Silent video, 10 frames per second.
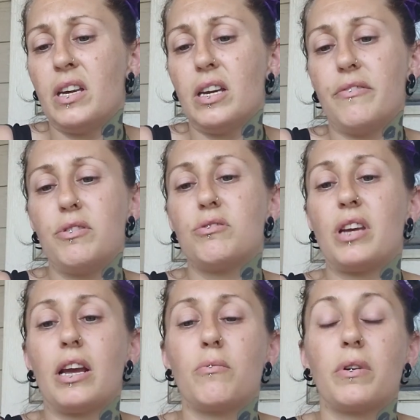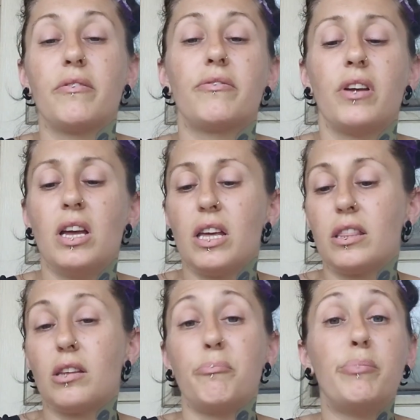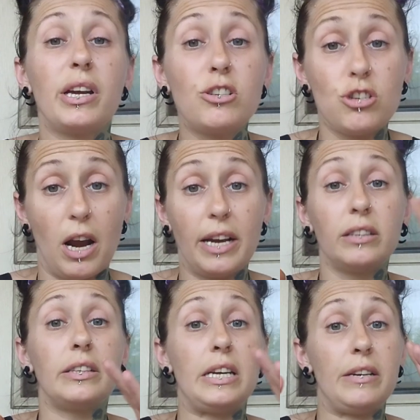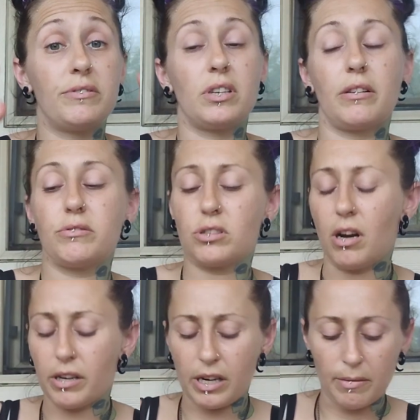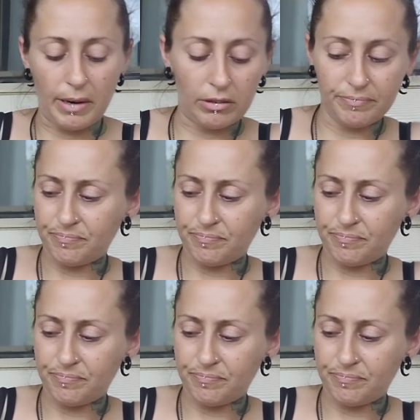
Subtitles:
if you take one of the big giant leaves that I was talking about.